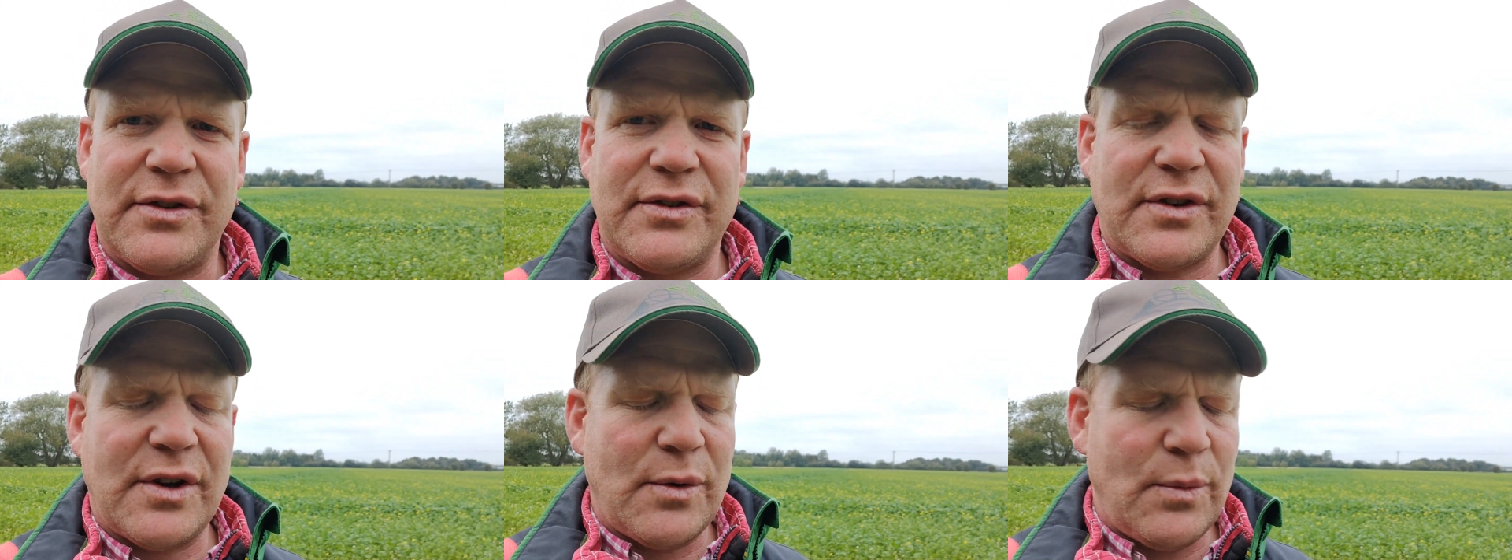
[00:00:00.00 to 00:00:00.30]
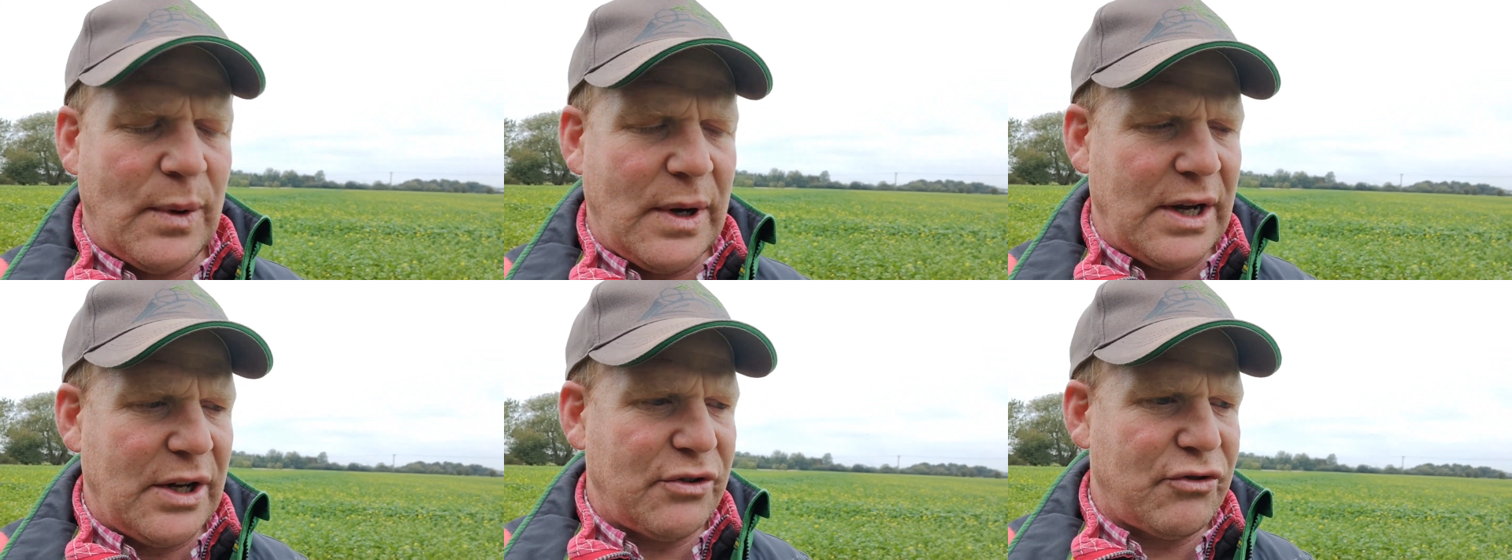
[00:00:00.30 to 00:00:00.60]
So
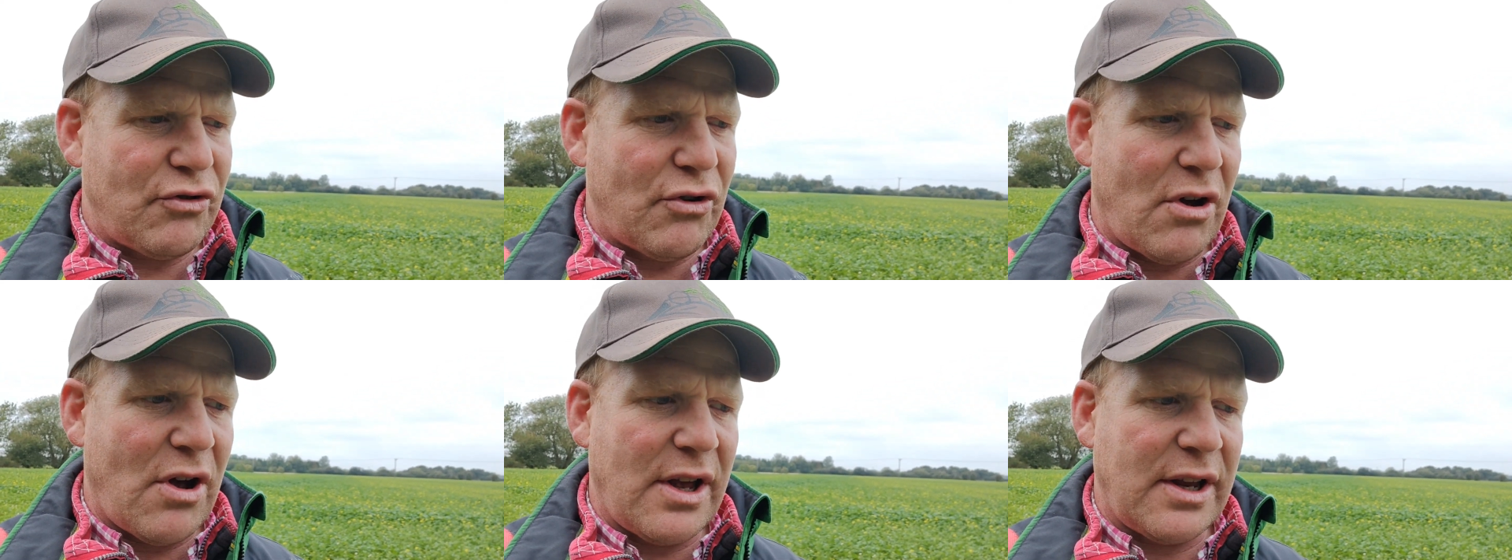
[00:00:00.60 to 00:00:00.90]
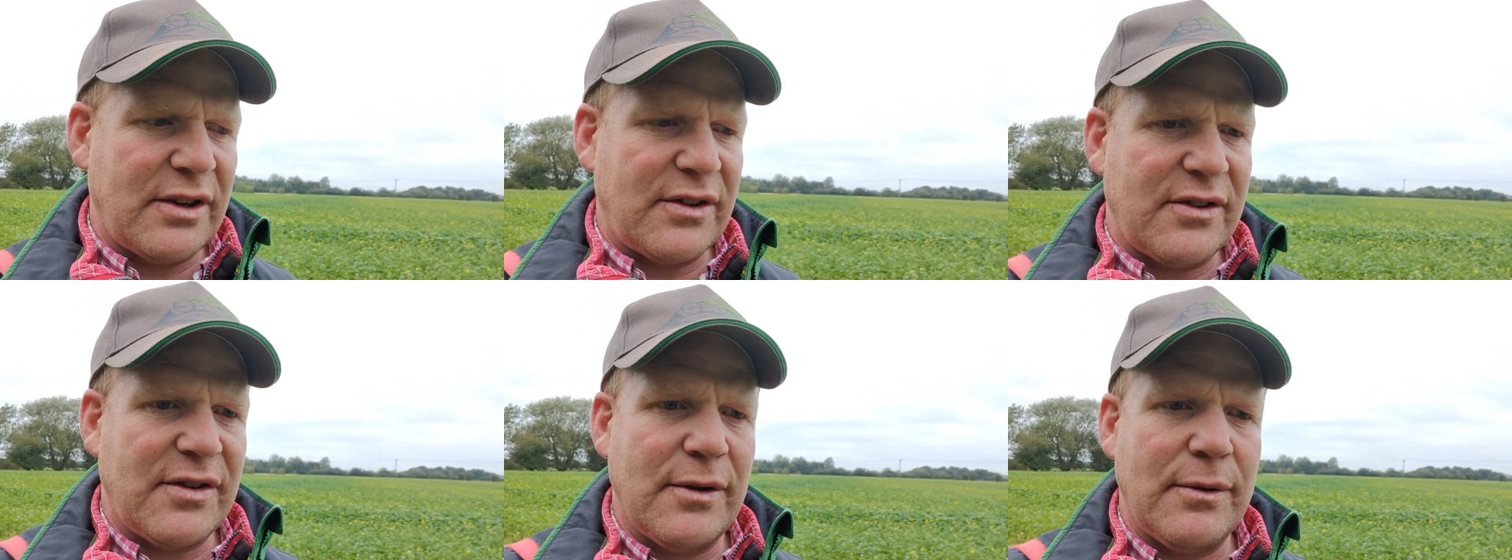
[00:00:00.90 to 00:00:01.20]
we're
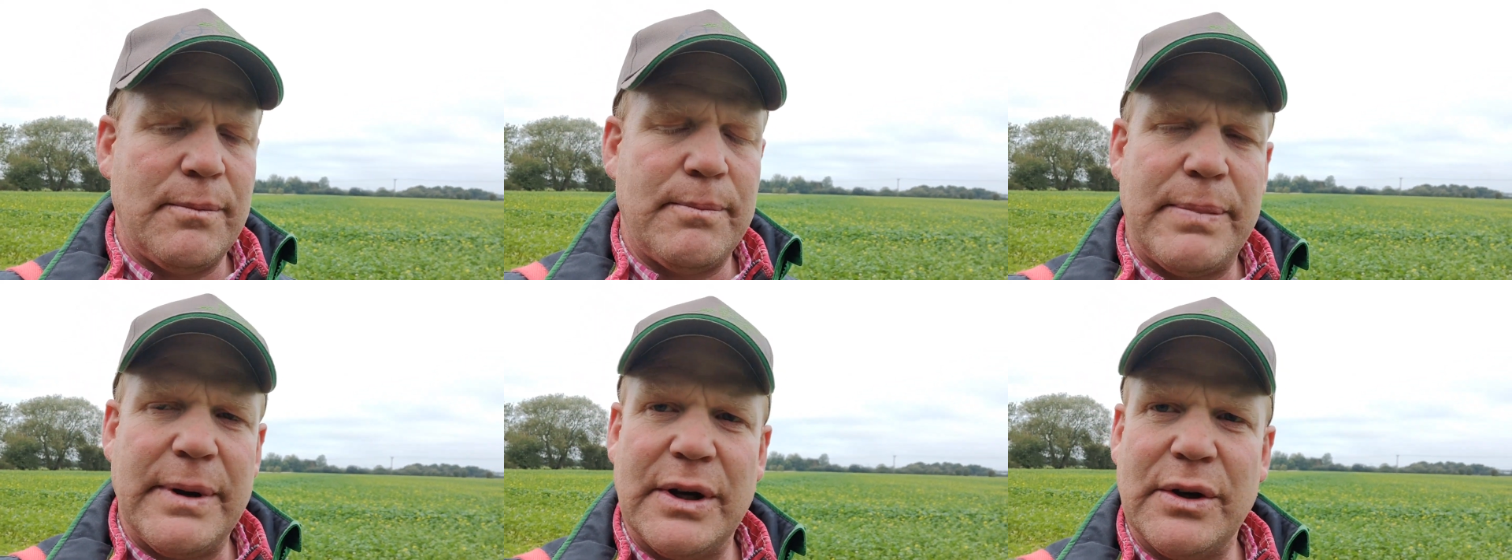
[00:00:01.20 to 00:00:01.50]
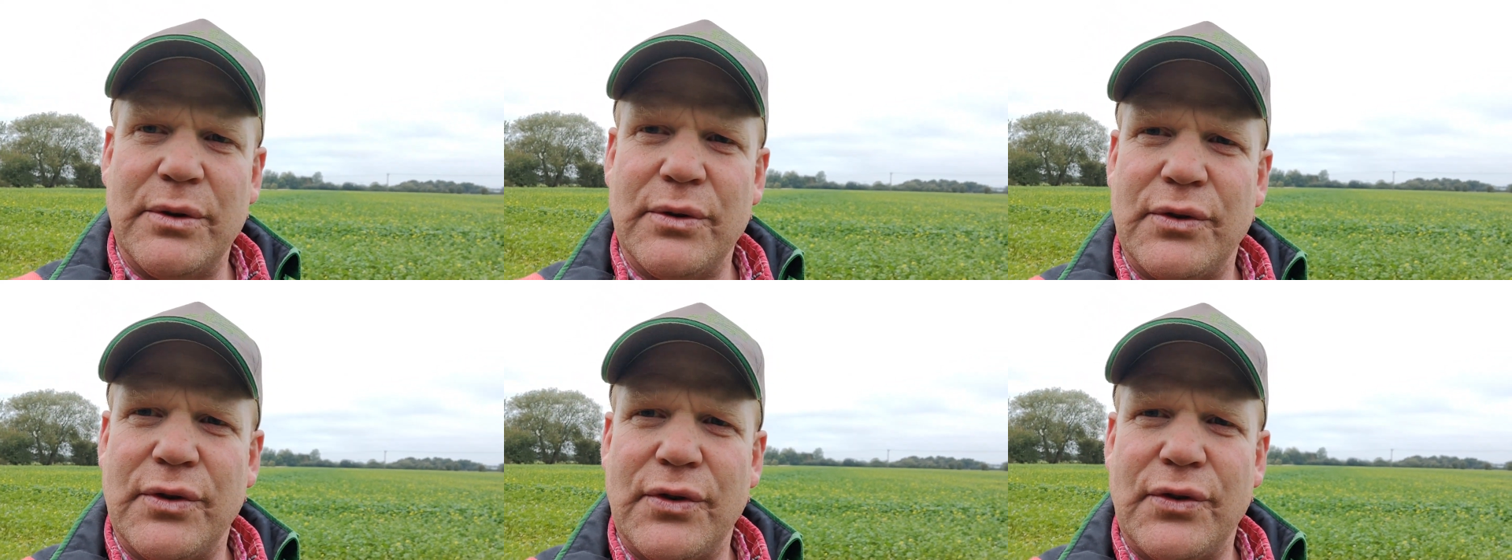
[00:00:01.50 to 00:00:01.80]
trying to
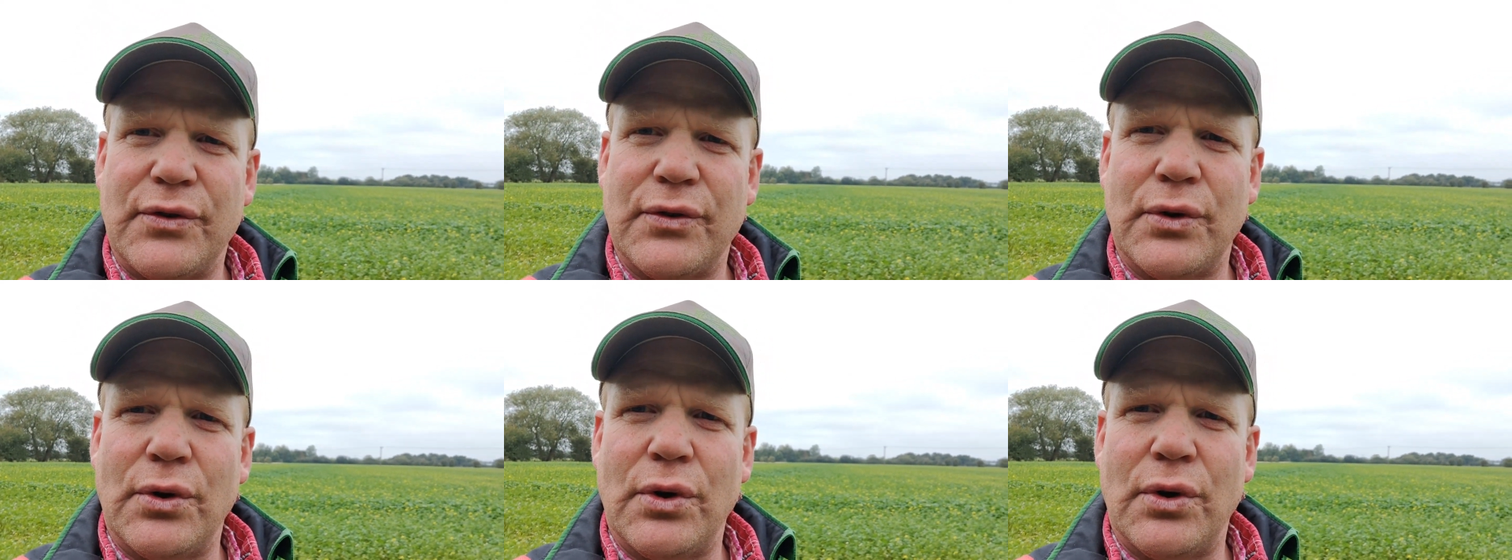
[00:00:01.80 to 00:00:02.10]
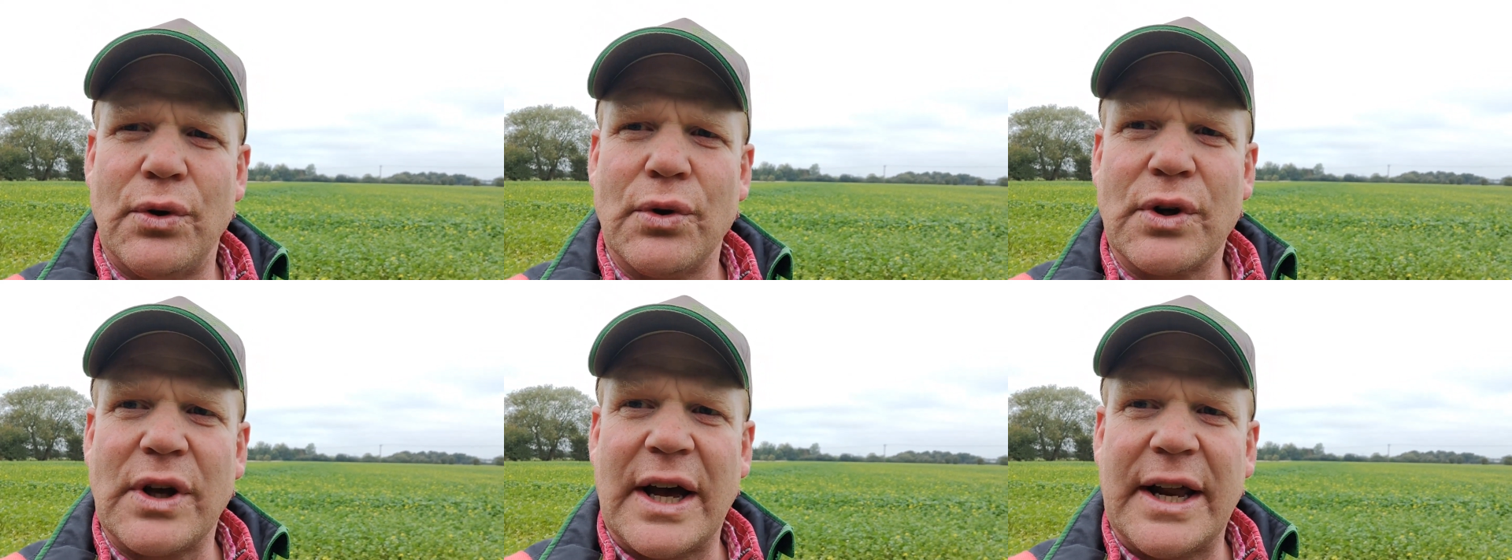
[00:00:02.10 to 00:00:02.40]
build
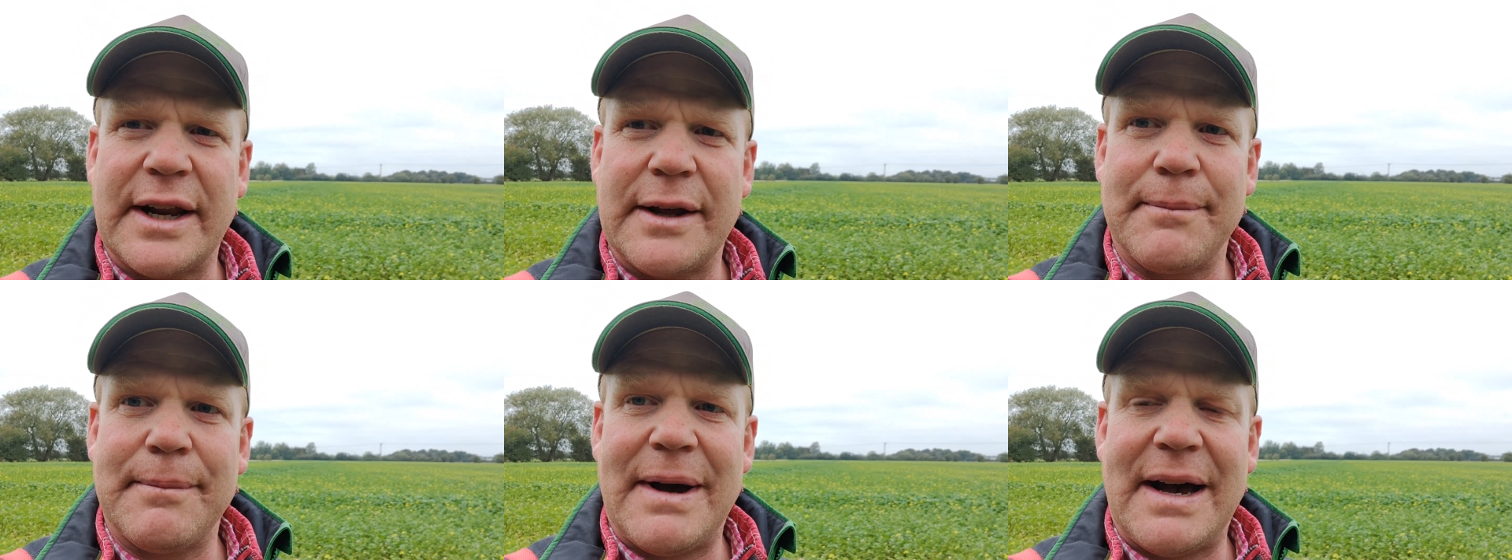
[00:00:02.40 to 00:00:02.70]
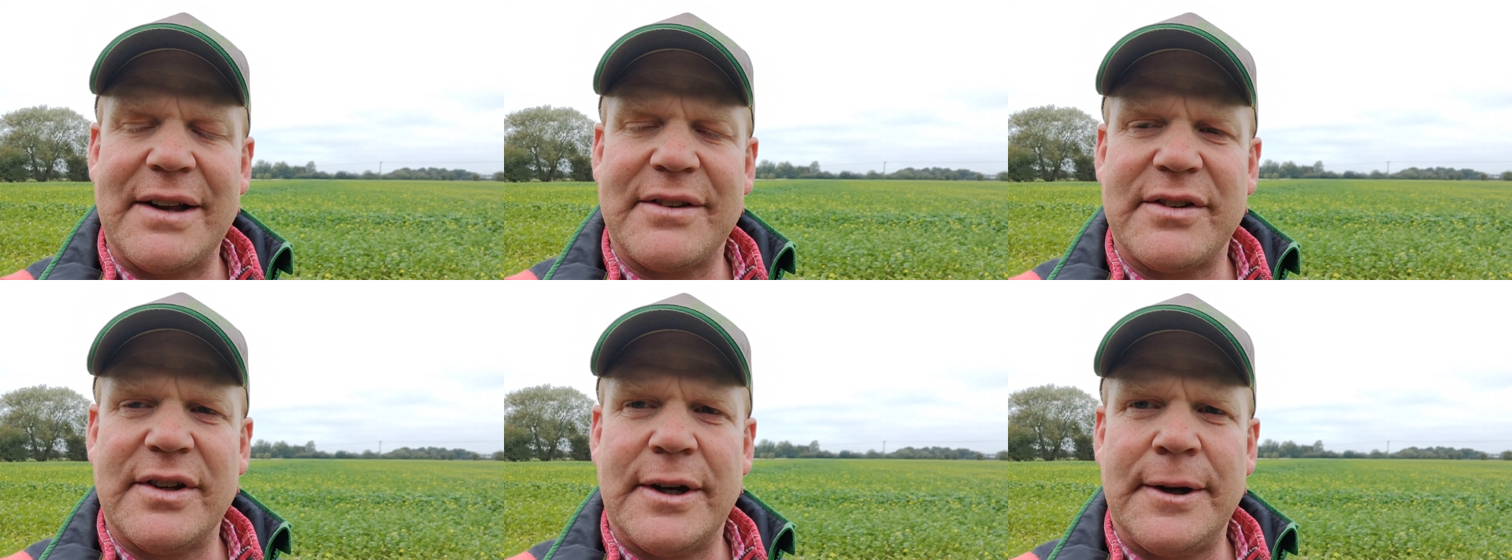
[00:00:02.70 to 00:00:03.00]
soil organic
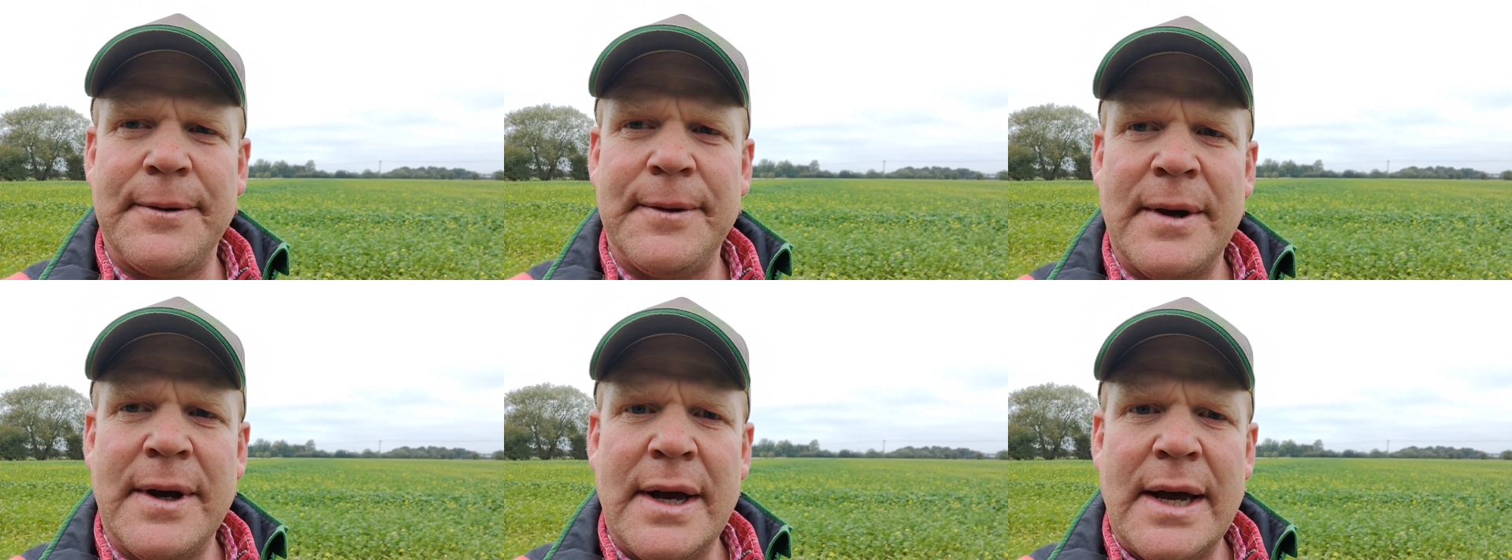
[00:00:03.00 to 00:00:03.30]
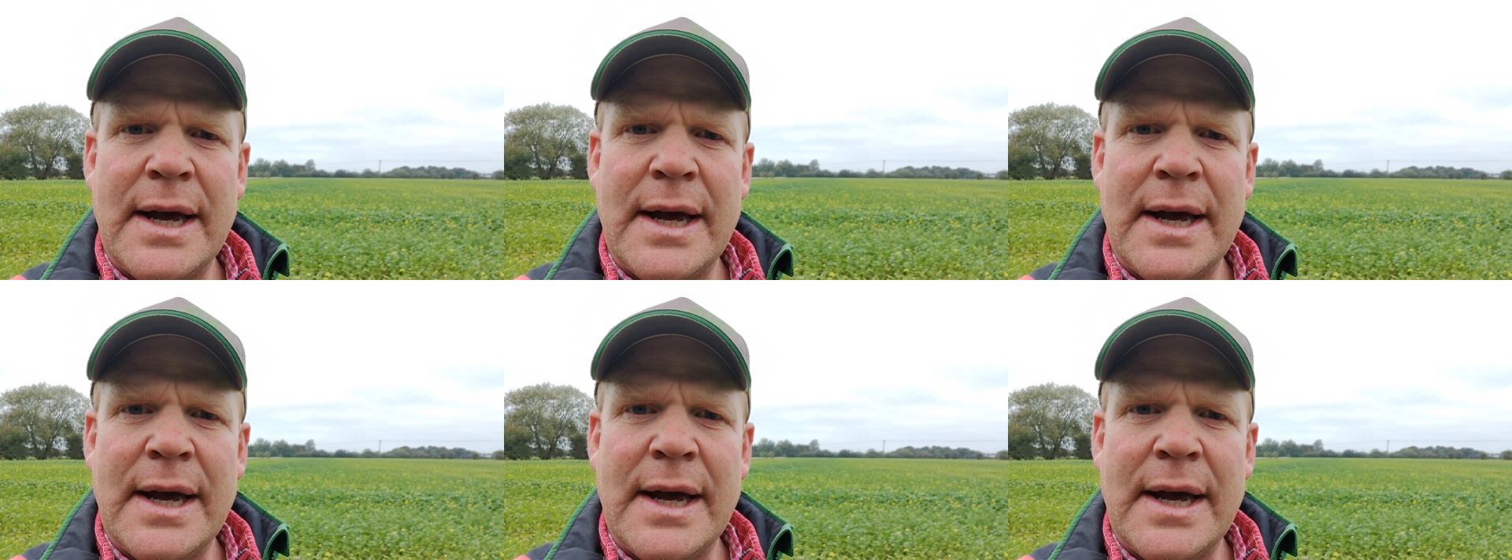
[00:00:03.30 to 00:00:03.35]
matter.